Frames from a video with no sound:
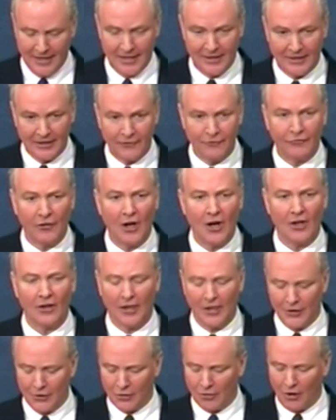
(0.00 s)
that fall
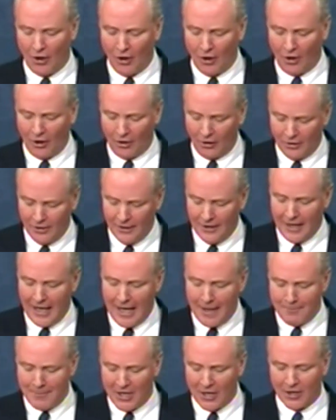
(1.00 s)
under our
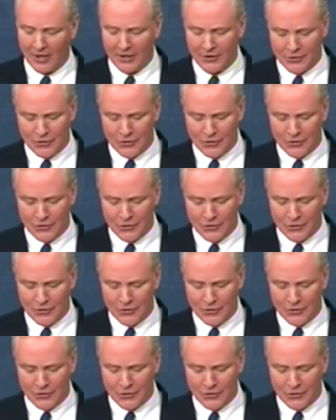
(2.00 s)
American